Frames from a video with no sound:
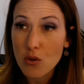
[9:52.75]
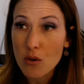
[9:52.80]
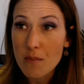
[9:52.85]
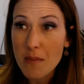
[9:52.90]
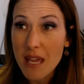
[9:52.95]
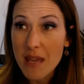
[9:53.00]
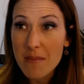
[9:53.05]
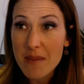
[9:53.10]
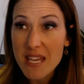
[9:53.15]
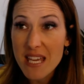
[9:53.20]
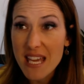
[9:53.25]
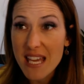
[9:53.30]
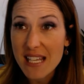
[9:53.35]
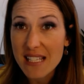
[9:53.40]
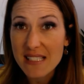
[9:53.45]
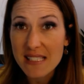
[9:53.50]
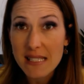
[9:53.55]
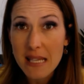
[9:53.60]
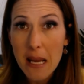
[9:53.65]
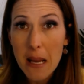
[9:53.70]
Or maybe
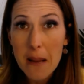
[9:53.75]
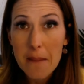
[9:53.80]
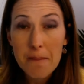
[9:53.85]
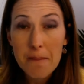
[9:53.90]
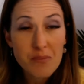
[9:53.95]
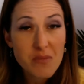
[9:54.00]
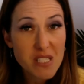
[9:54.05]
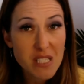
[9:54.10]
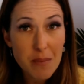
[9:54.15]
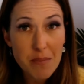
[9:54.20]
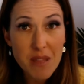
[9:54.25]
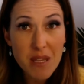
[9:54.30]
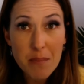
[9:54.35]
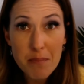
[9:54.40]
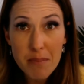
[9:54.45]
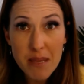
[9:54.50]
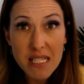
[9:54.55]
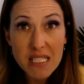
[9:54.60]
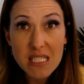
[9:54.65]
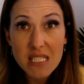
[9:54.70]
it's something
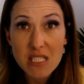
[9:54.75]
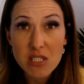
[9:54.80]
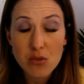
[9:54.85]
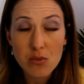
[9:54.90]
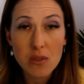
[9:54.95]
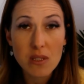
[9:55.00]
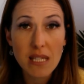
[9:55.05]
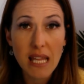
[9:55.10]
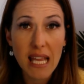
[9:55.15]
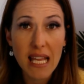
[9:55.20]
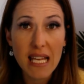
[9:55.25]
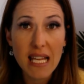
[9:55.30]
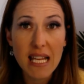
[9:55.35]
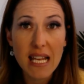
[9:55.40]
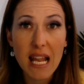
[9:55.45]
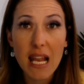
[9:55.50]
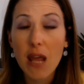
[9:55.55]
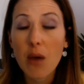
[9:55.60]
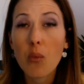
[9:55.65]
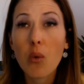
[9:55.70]
business
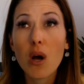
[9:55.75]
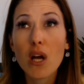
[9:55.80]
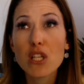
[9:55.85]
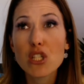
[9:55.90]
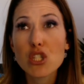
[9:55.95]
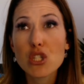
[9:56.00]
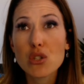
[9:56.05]
related and I want